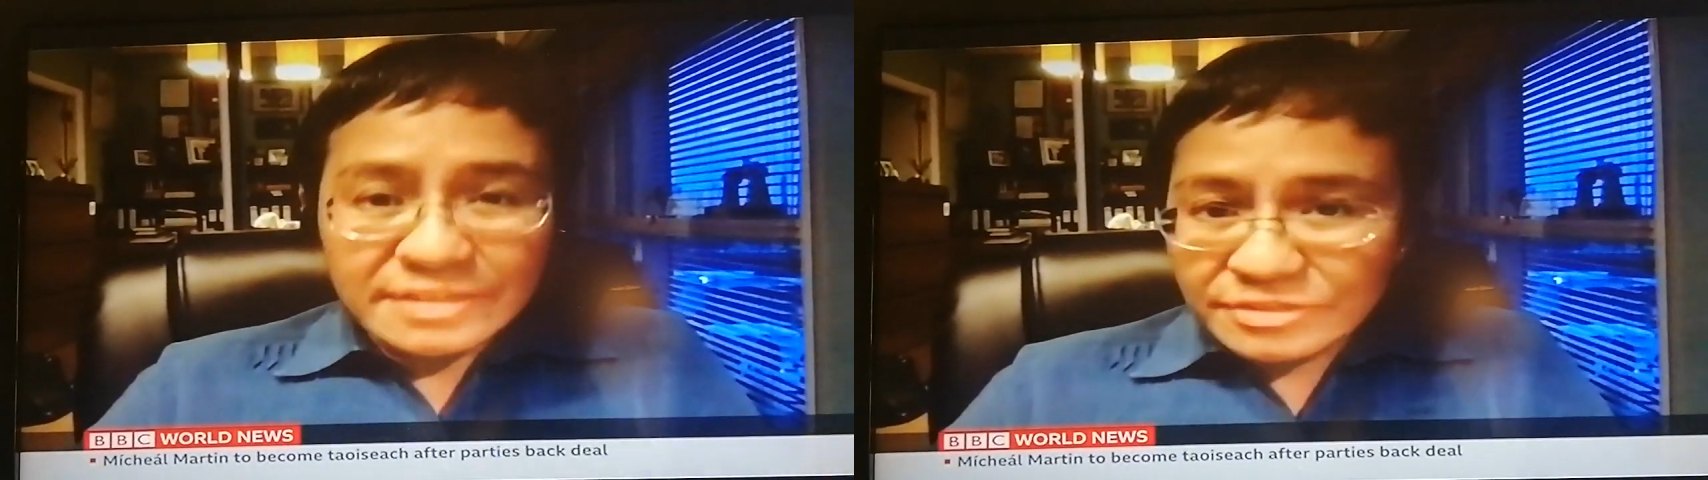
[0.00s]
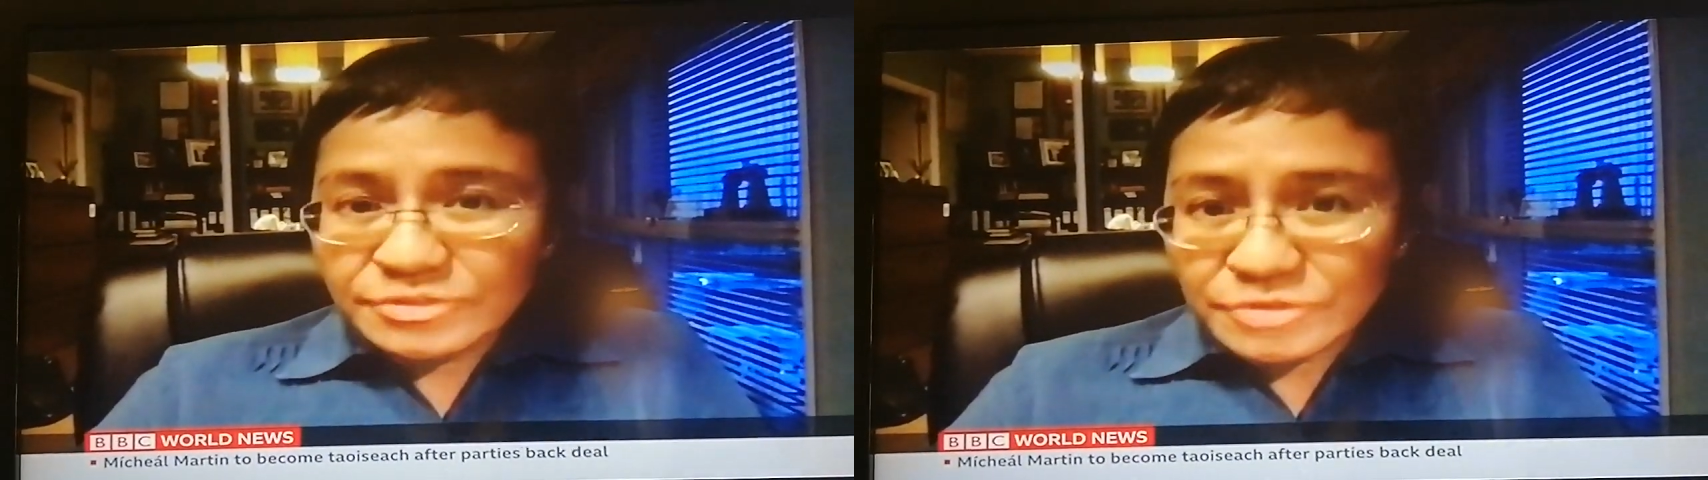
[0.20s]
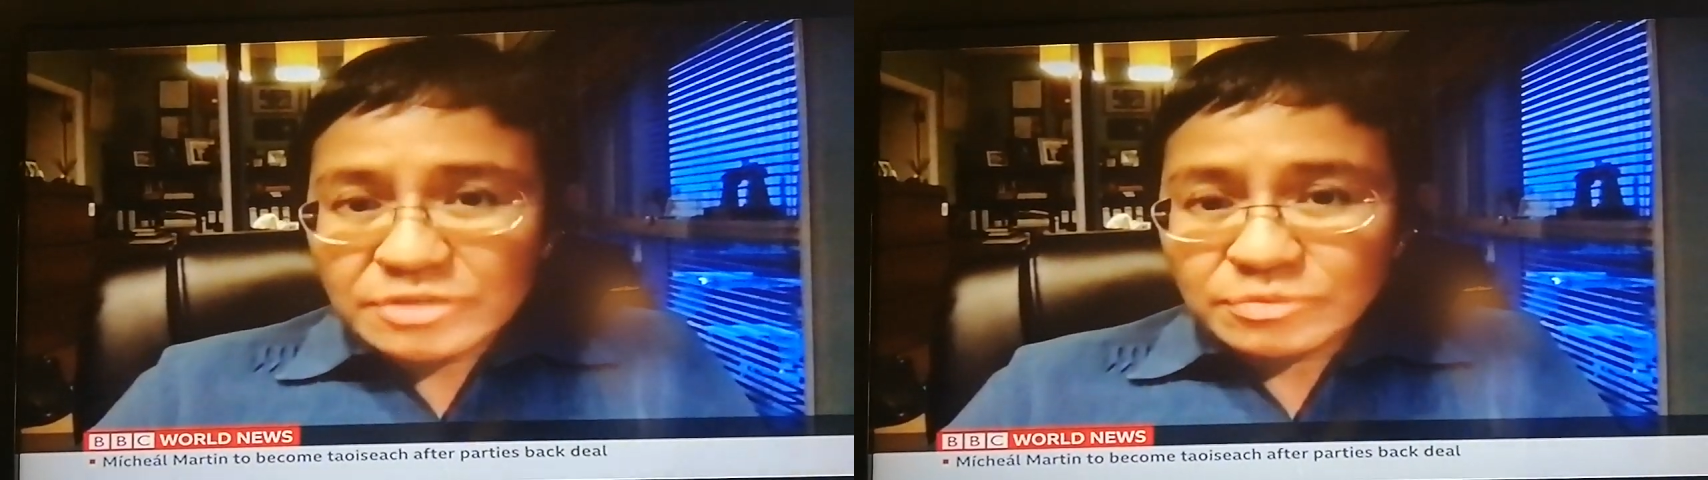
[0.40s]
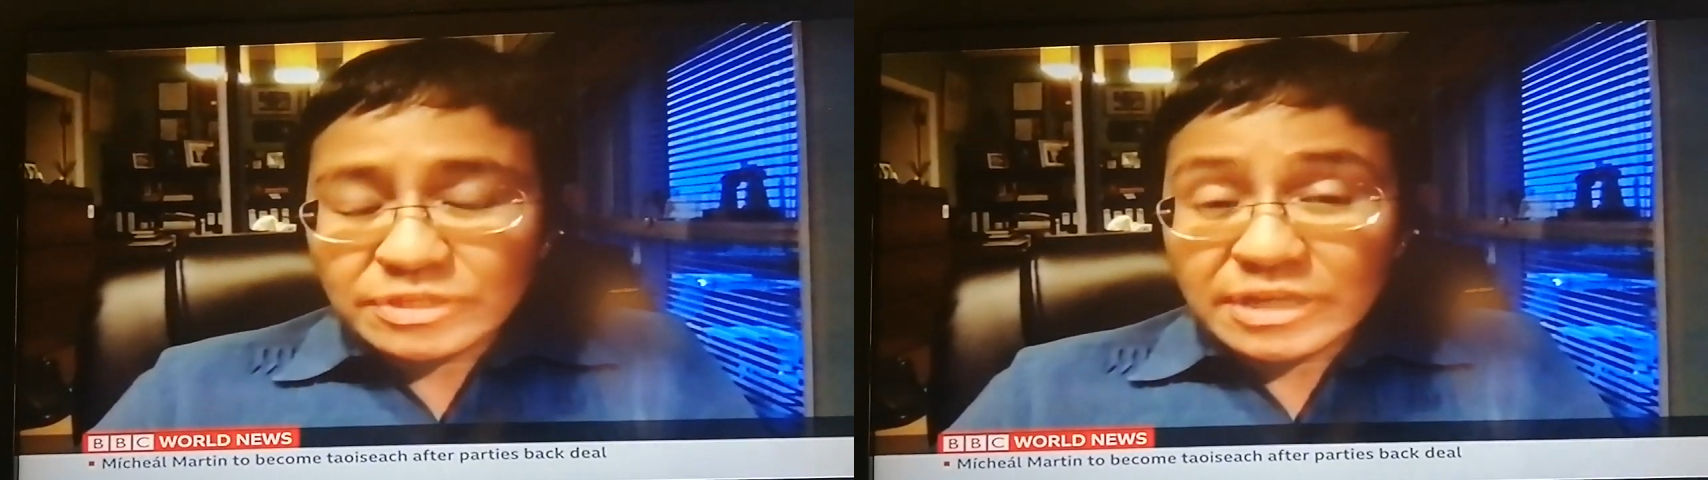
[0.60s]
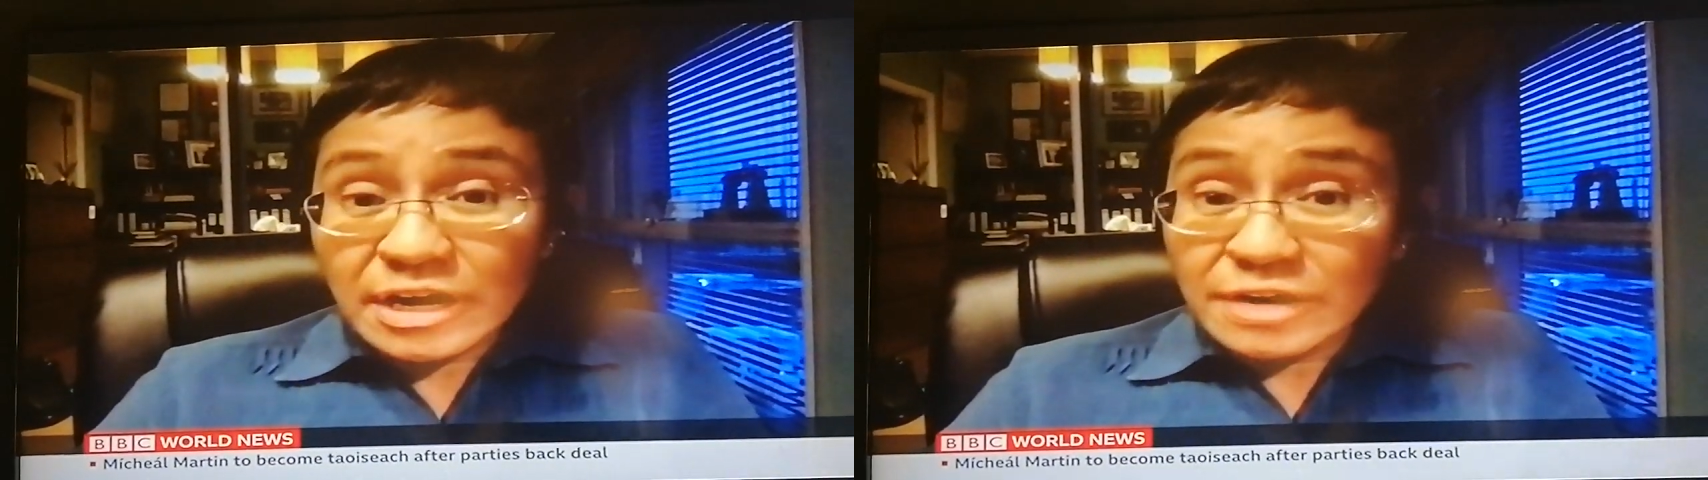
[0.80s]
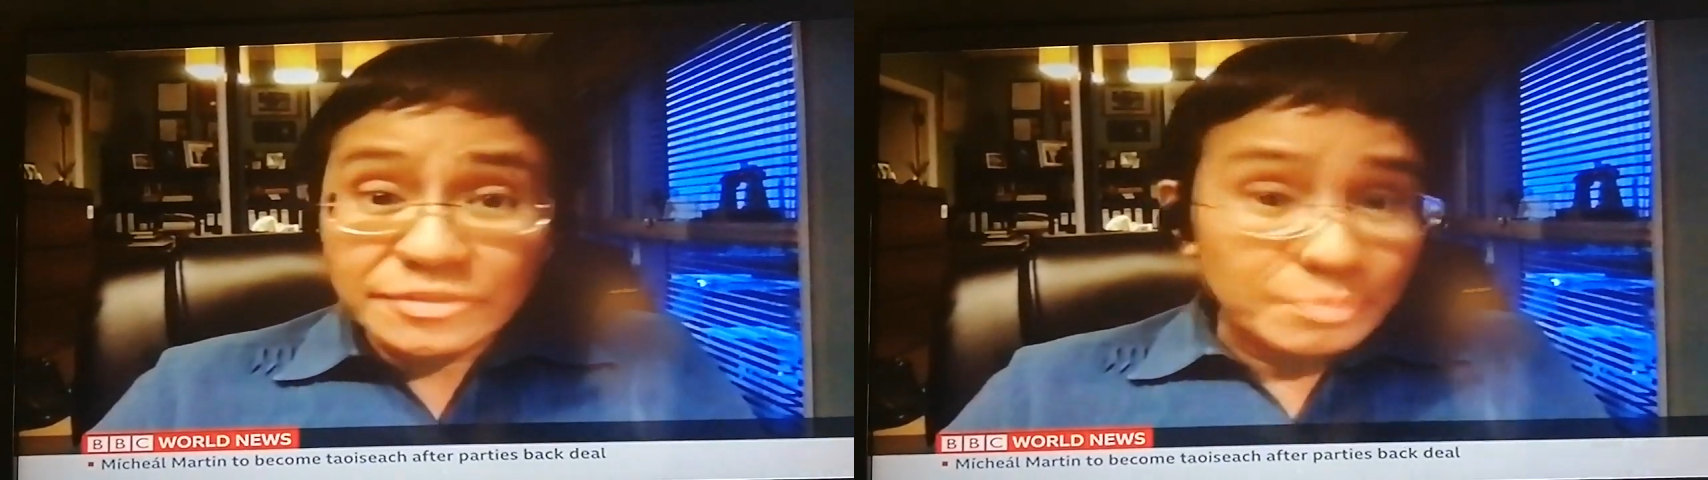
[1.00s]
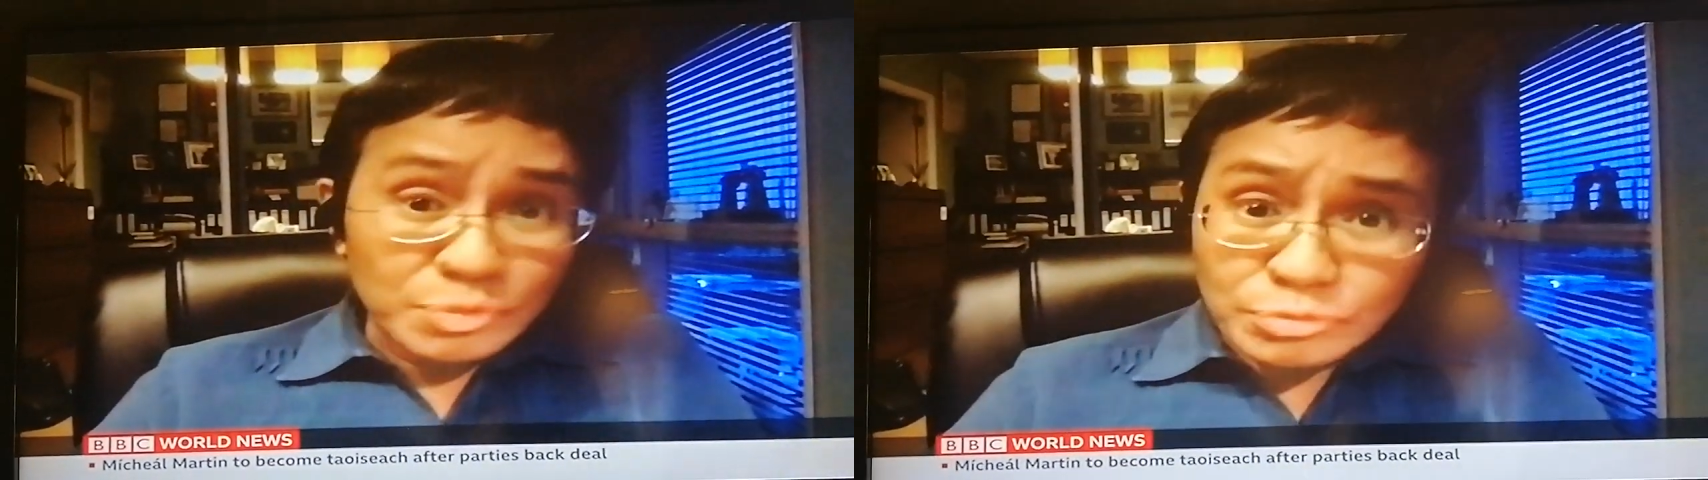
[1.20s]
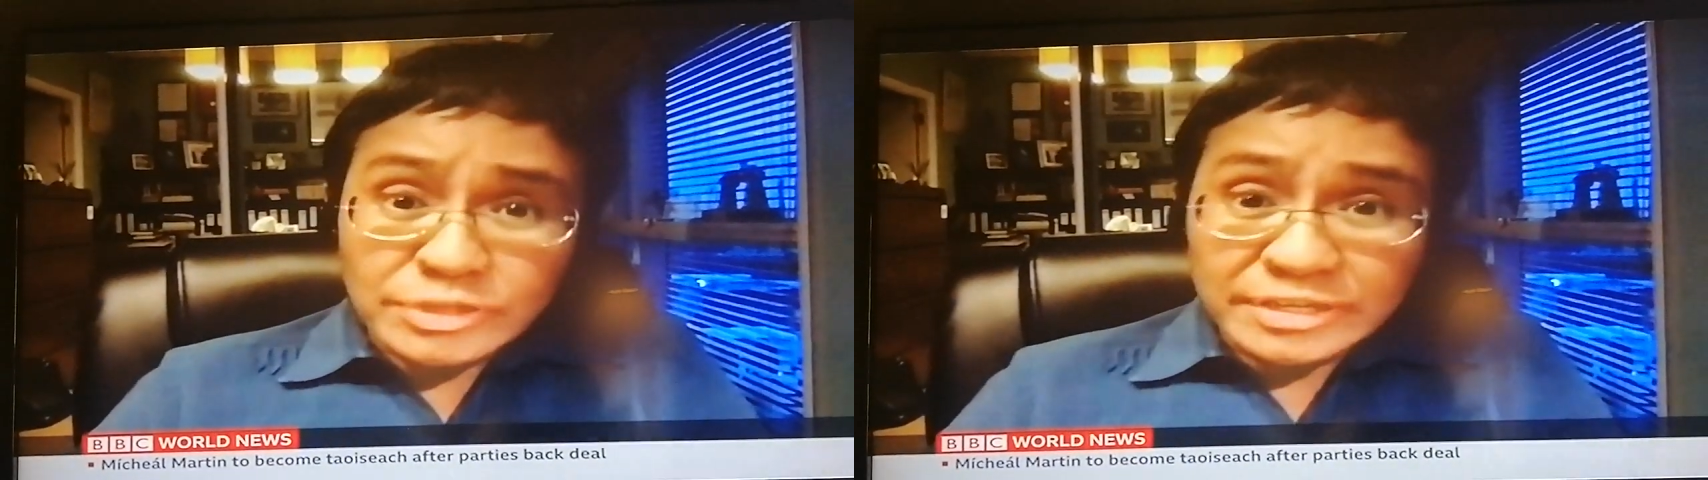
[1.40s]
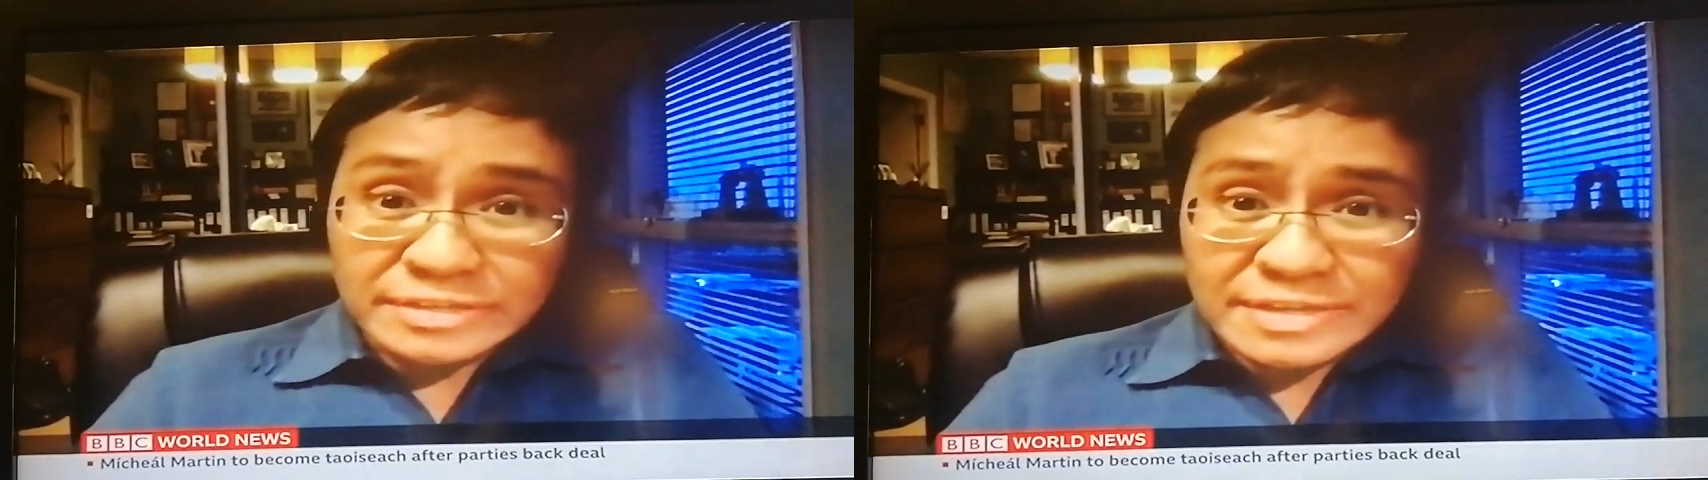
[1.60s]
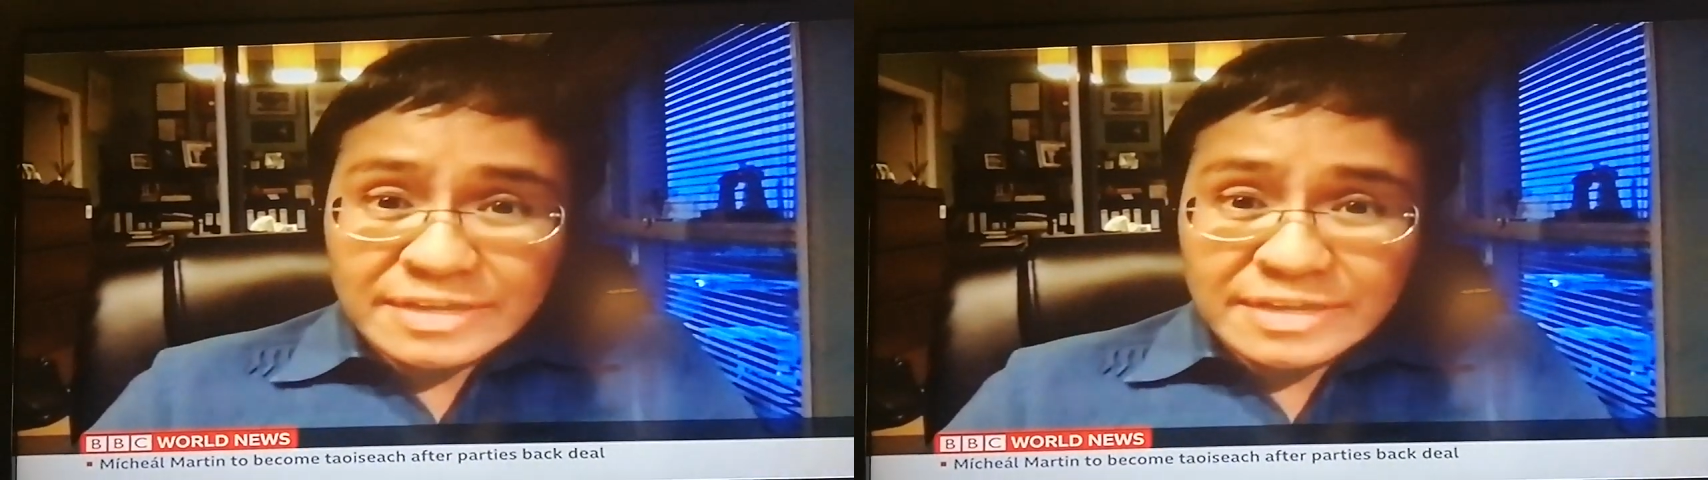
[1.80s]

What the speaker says: in the drug war are the poor.